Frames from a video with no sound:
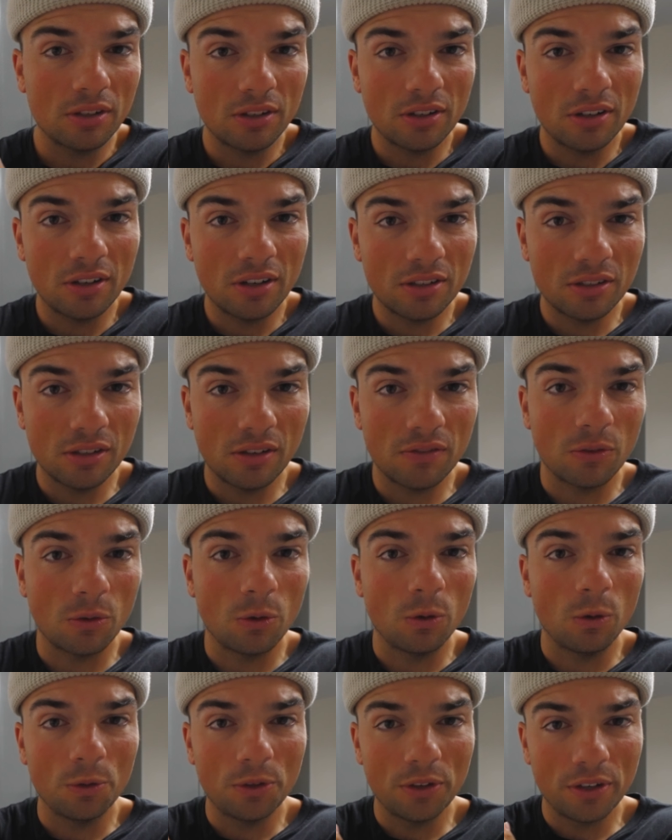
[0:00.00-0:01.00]
to hurt because you have to
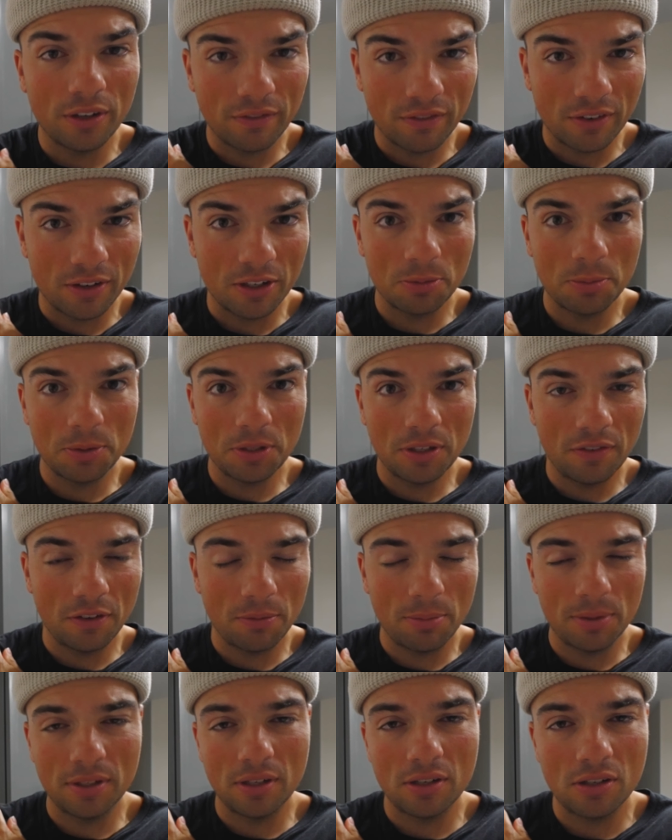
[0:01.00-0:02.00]
hold it in a very
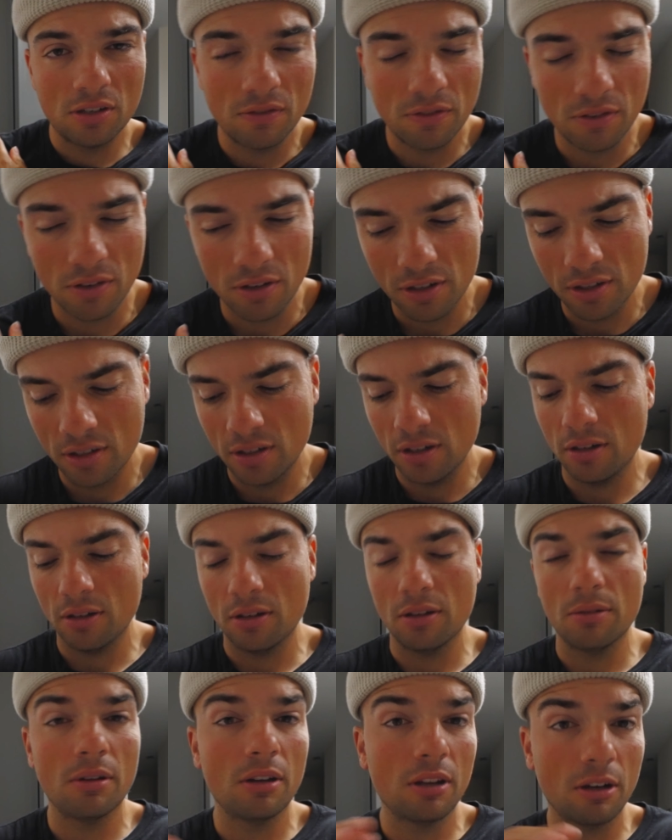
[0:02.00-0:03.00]
specific position for
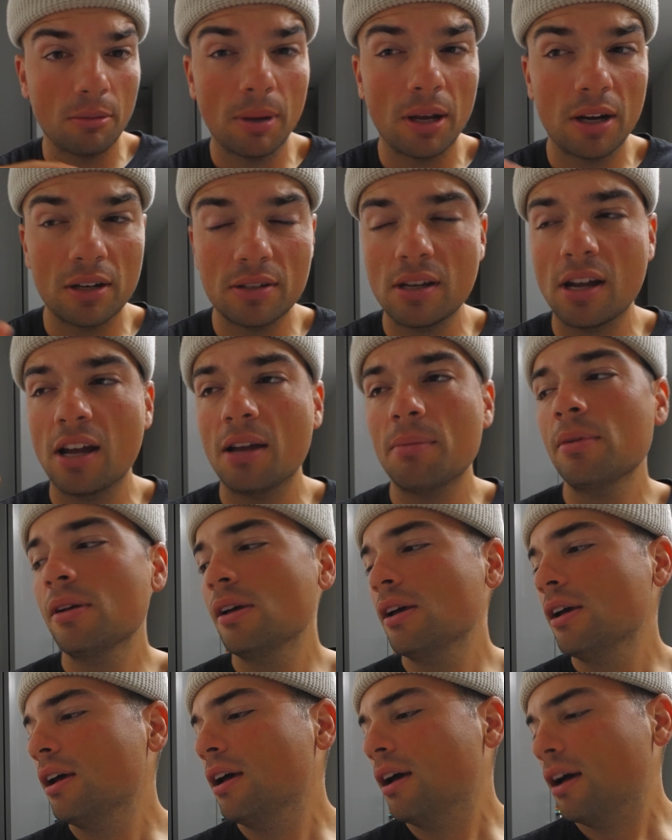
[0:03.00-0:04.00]
uh, an amount of time.
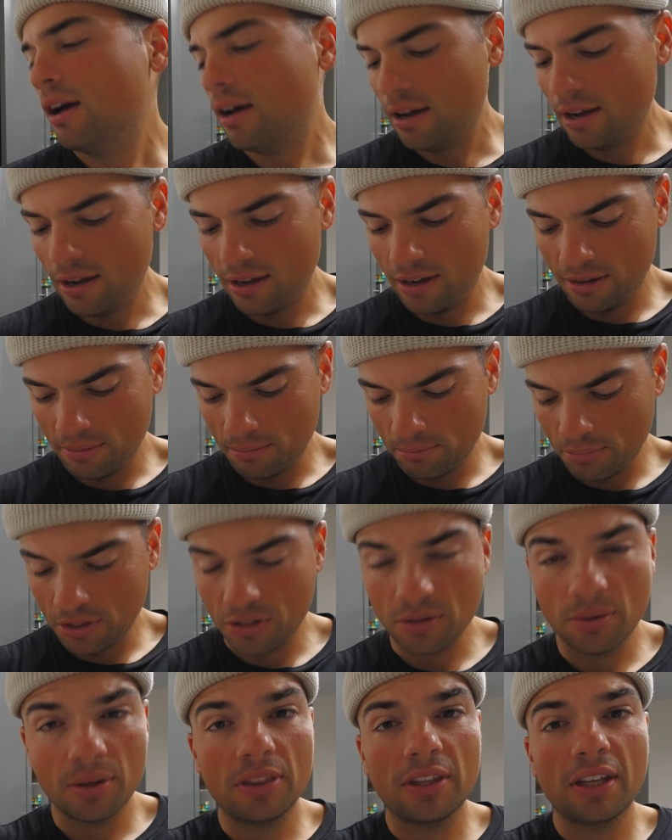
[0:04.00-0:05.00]
Um, but
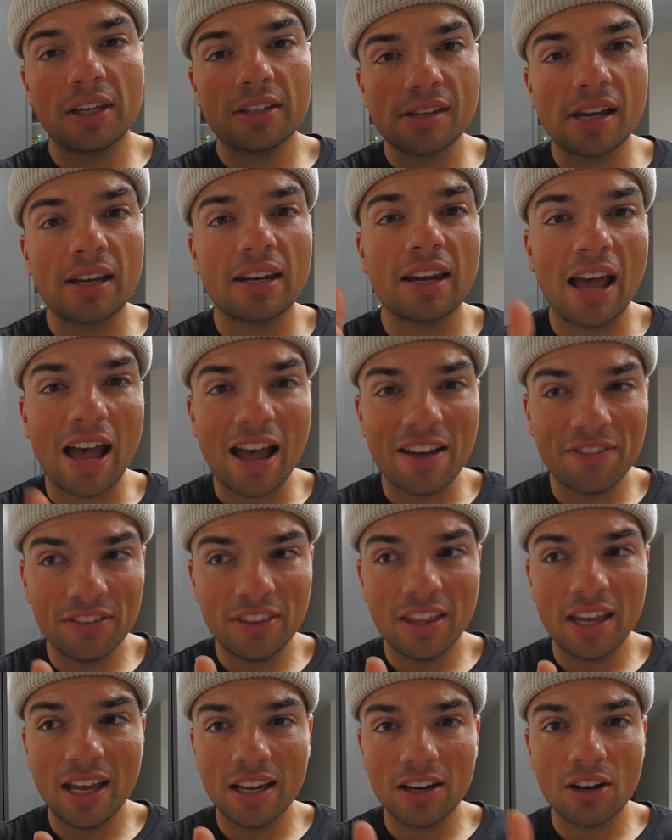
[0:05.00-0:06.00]
doing the exact half of
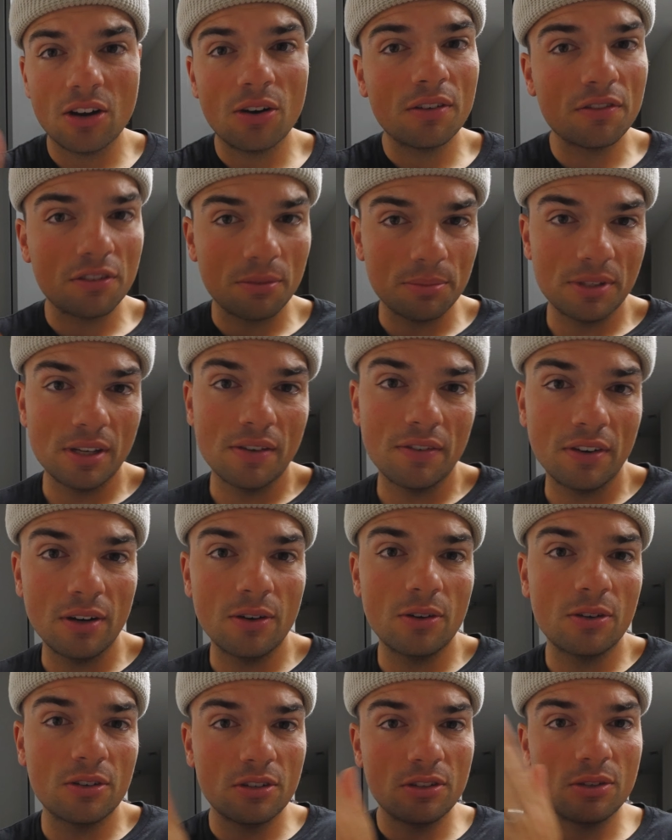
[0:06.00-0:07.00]
that, going from
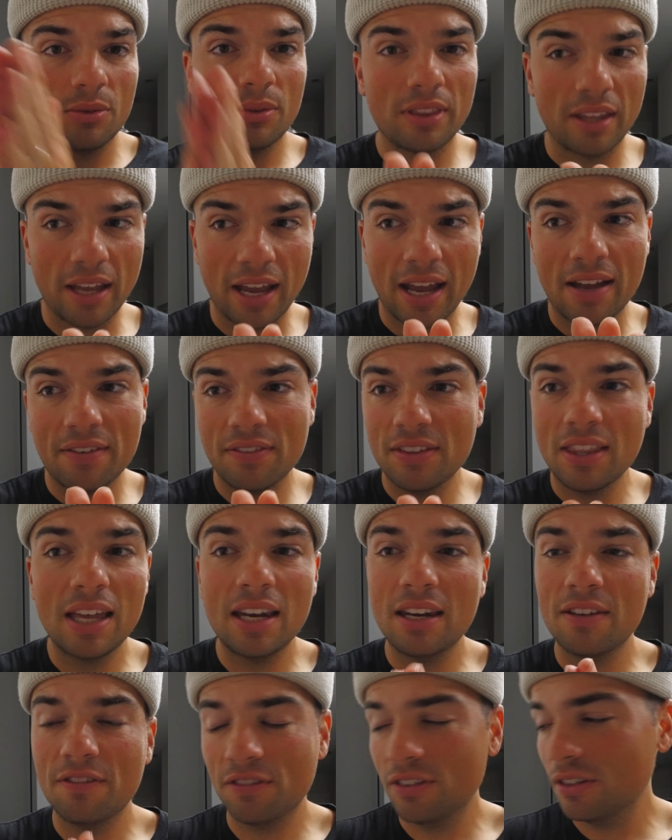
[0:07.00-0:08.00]
700 to doing the half of
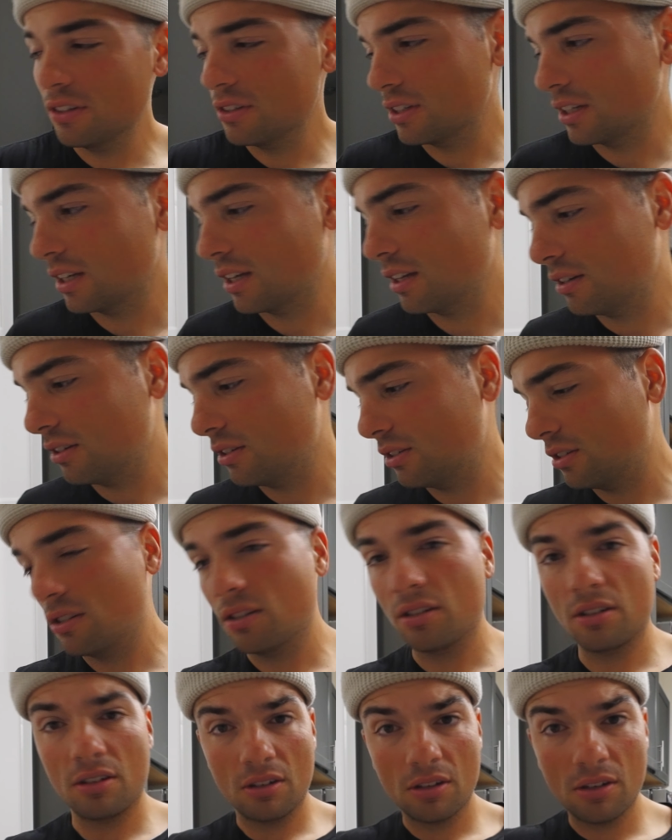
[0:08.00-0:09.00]
that, it feels like it
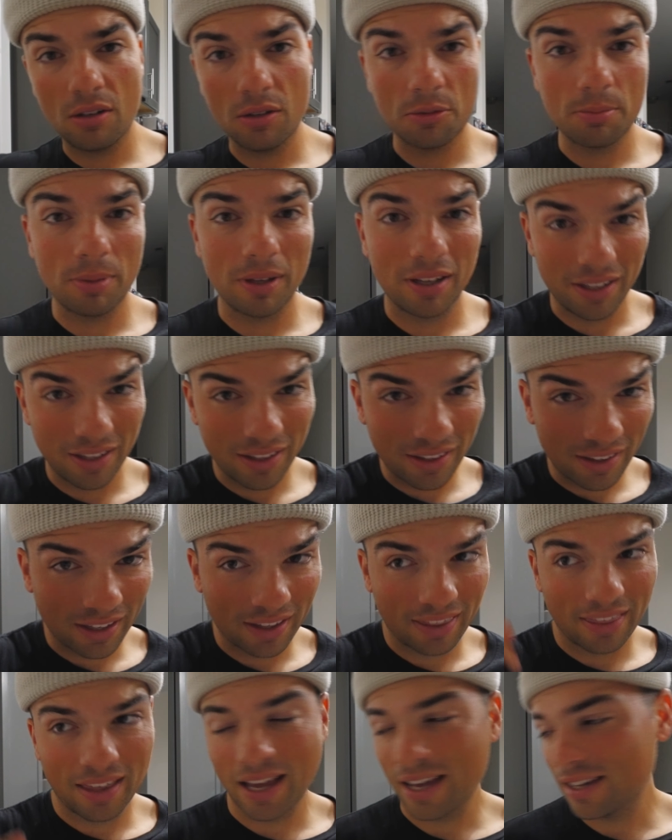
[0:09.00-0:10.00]
just goes by
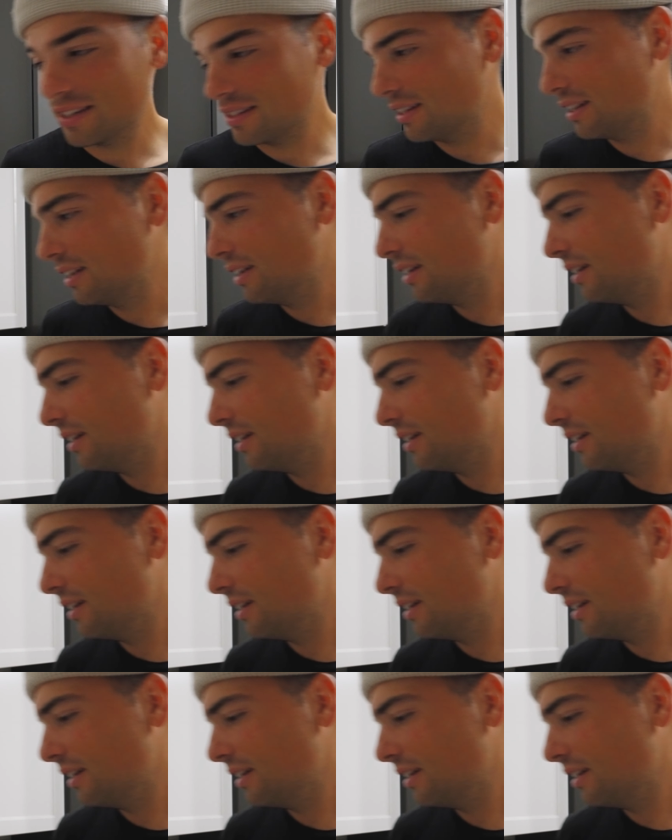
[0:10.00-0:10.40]
like that